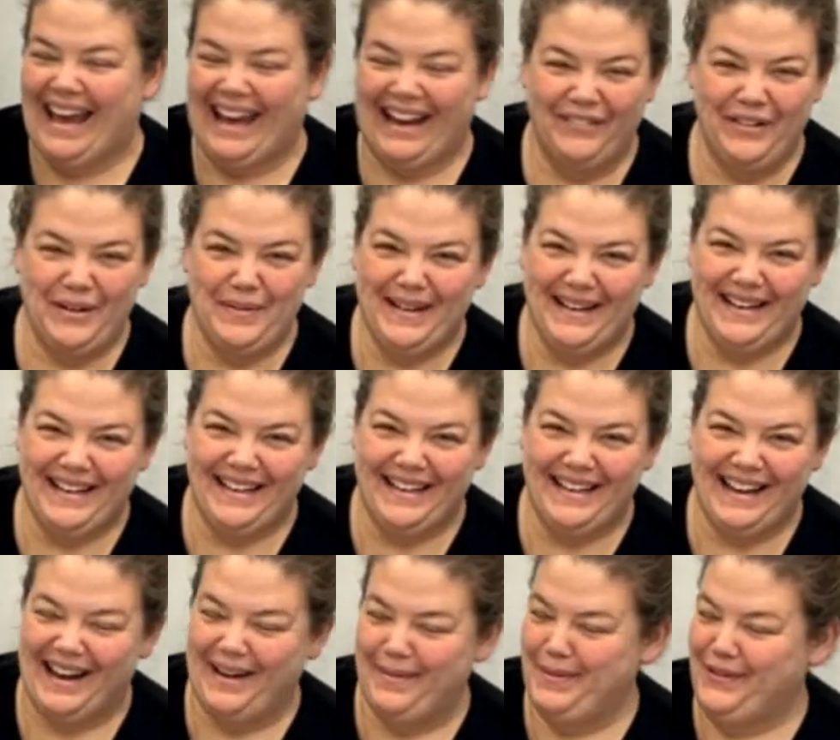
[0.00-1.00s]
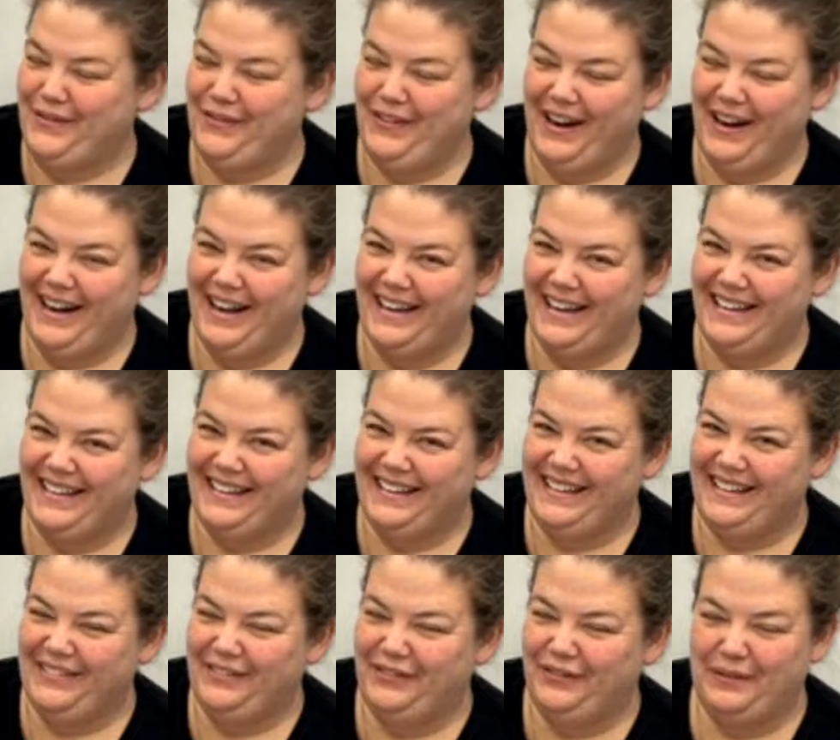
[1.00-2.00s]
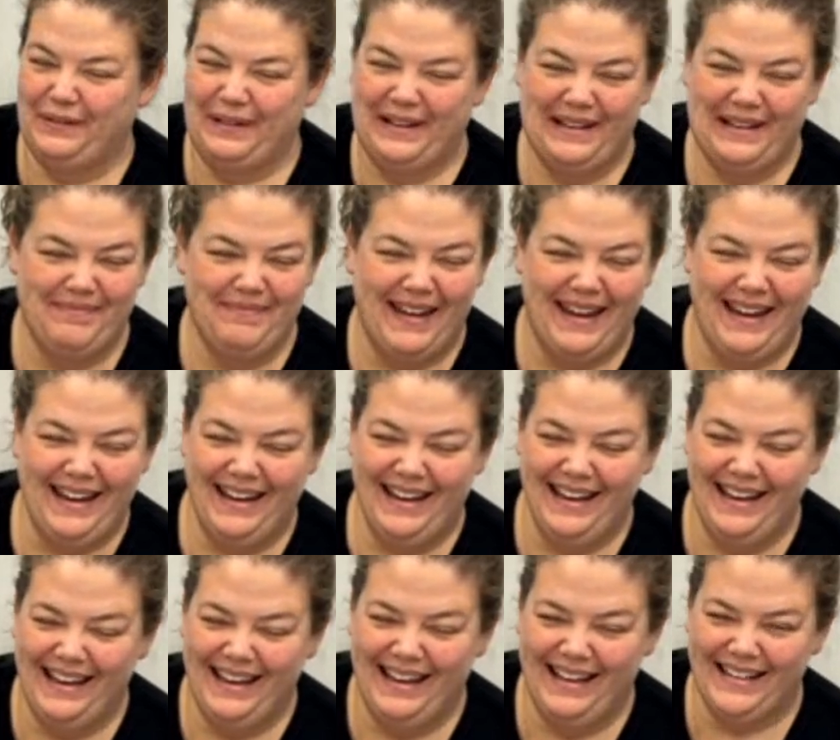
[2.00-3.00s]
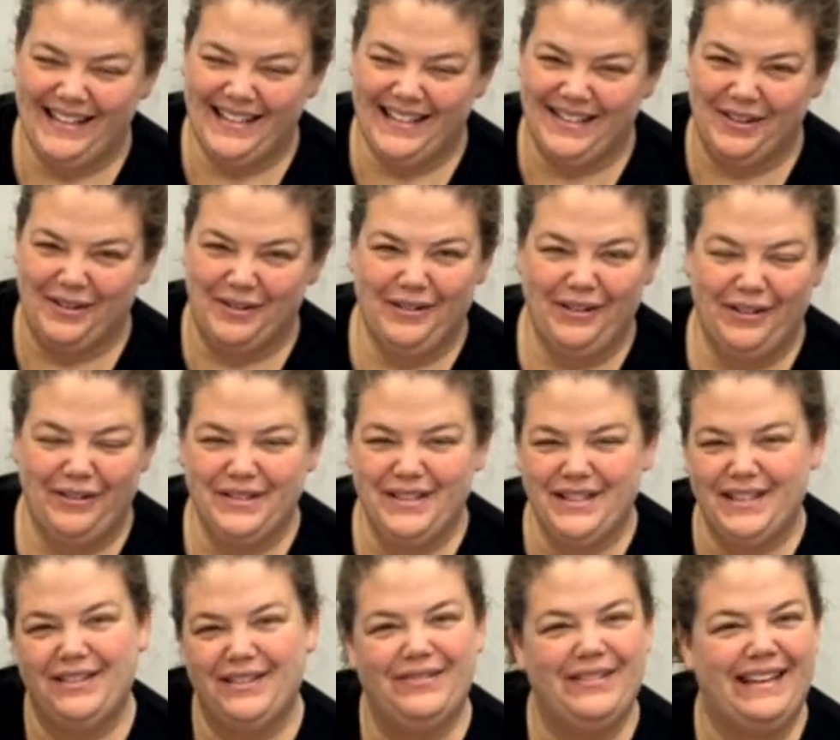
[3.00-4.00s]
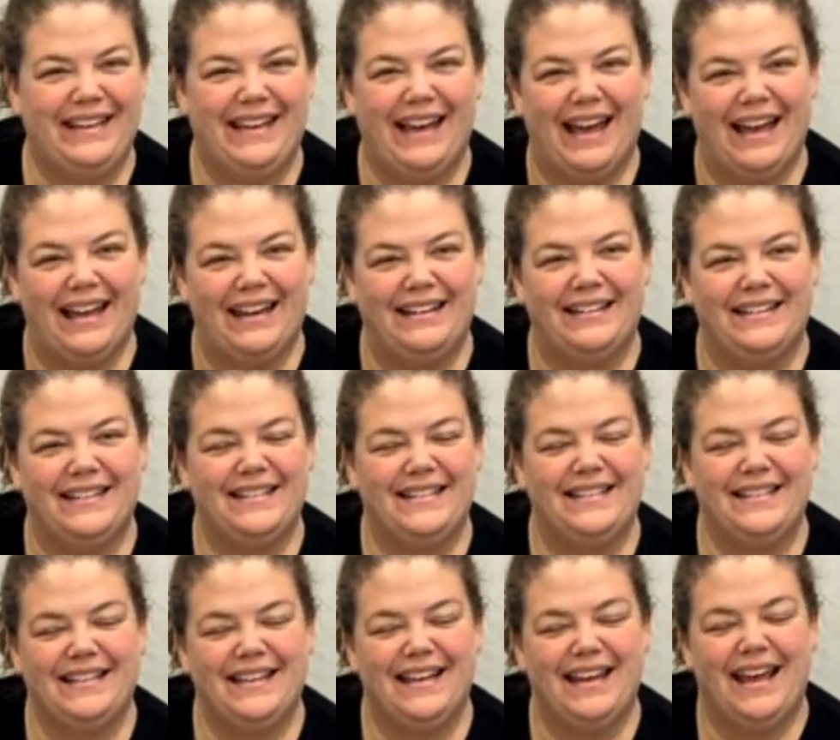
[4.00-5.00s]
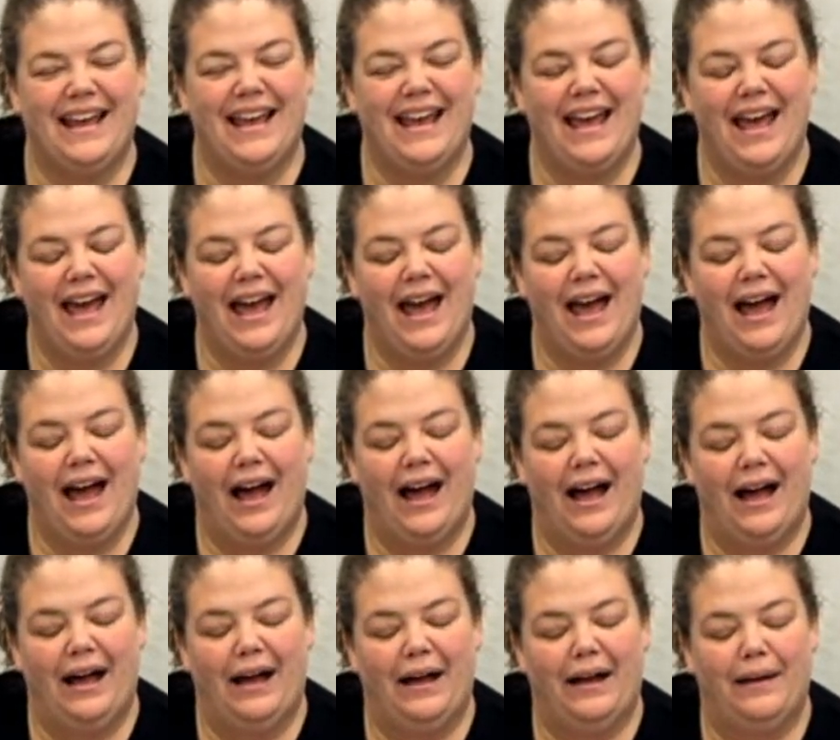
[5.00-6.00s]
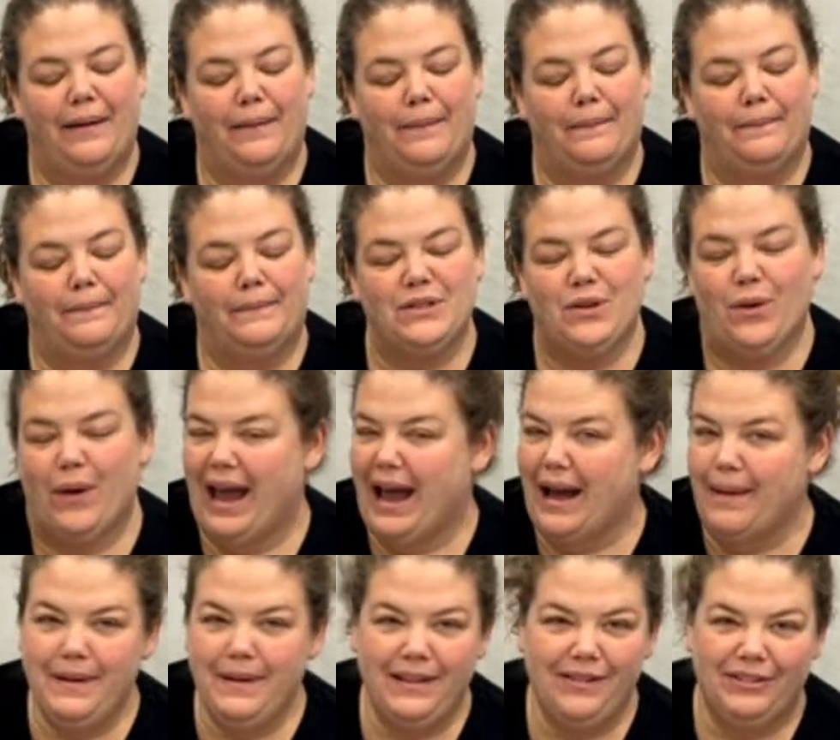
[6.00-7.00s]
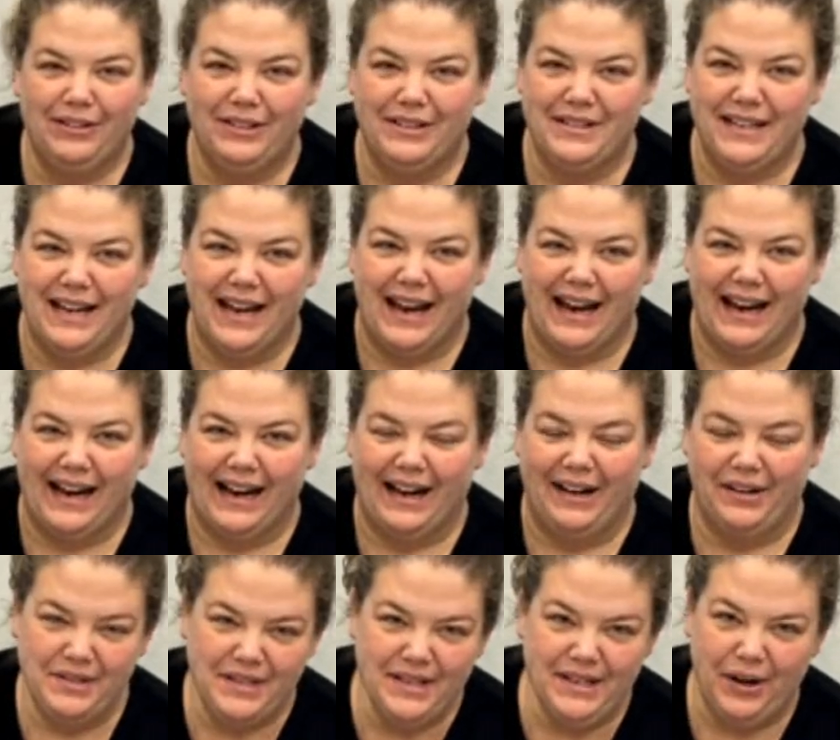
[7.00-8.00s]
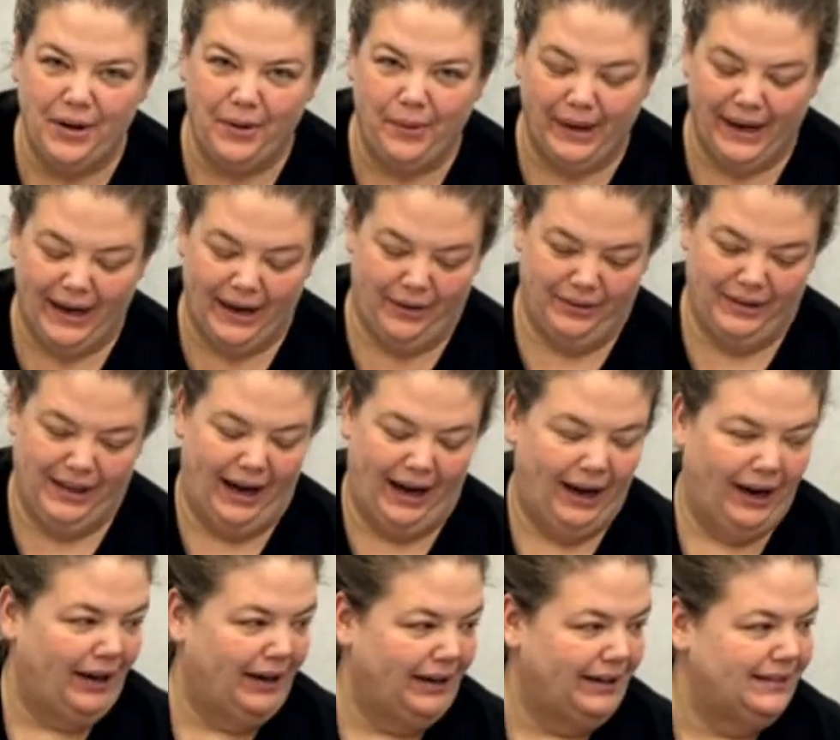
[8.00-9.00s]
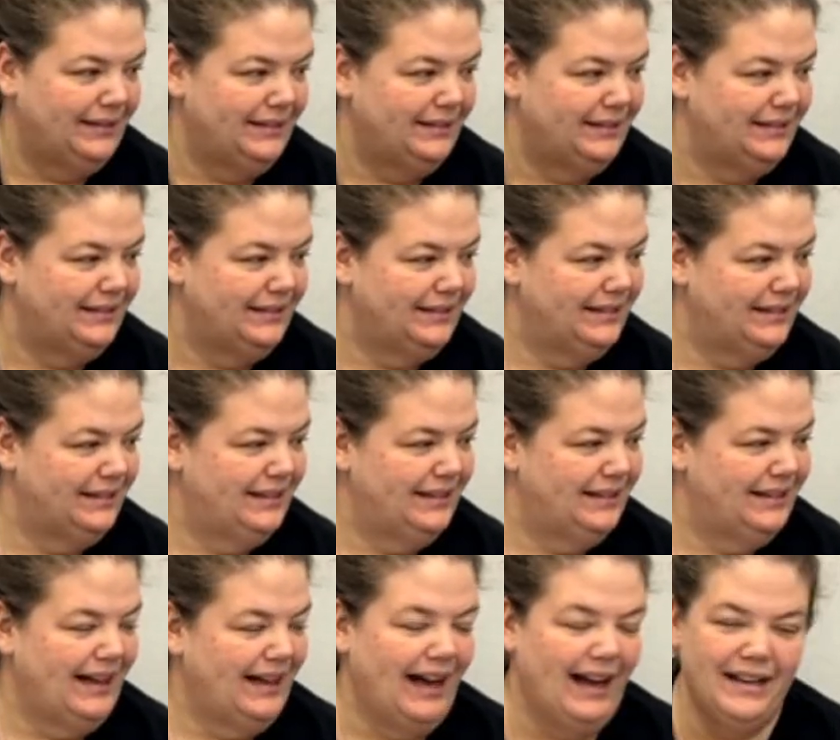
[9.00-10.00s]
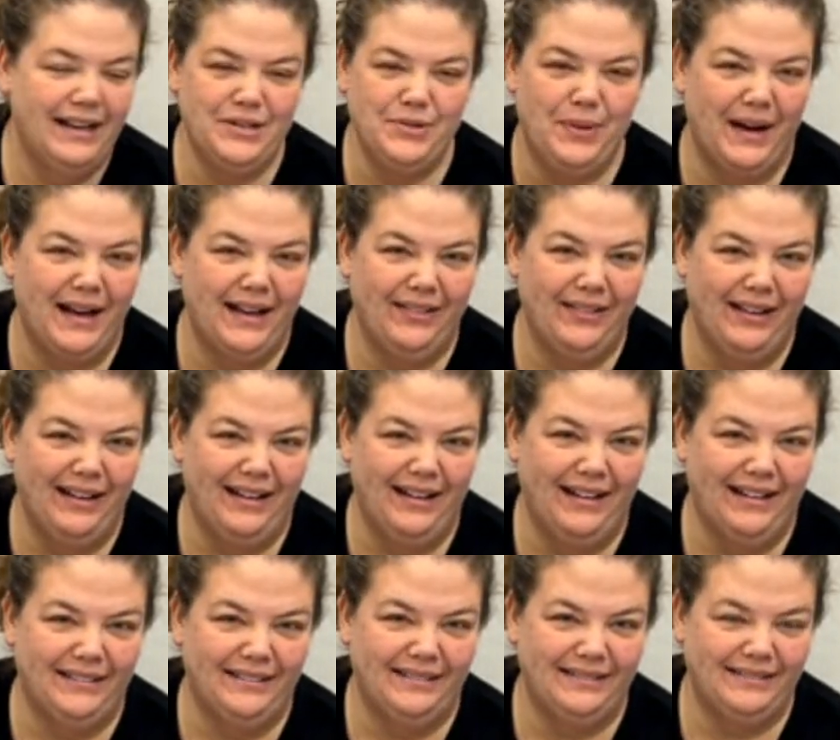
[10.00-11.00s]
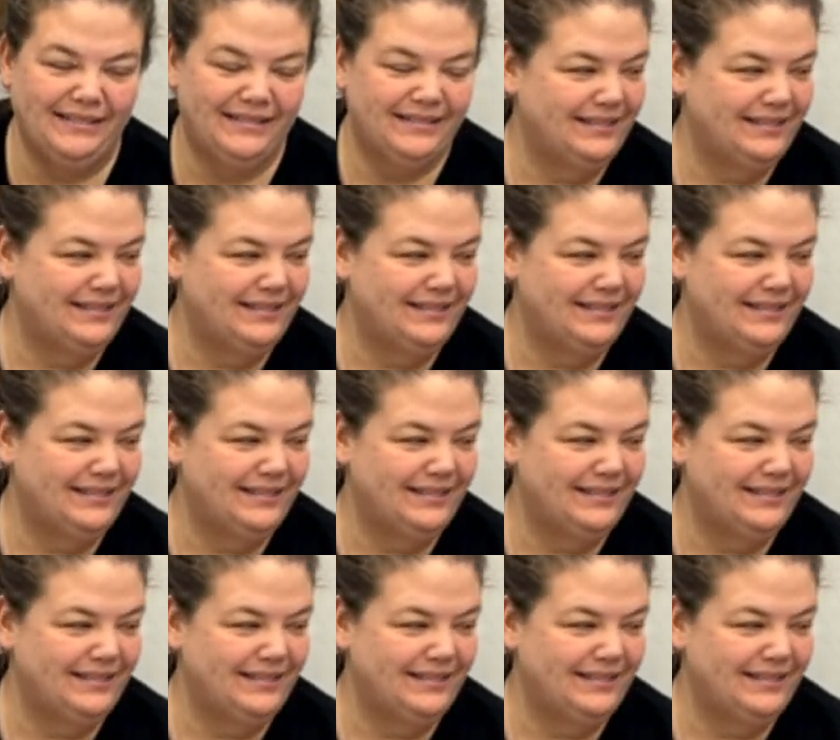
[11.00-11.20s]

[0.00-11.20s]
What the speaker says: Hey everybody, happy Friday Eve. We made it so close to the weekend. So happy Thursday. How's it going out there? Hi Twyla.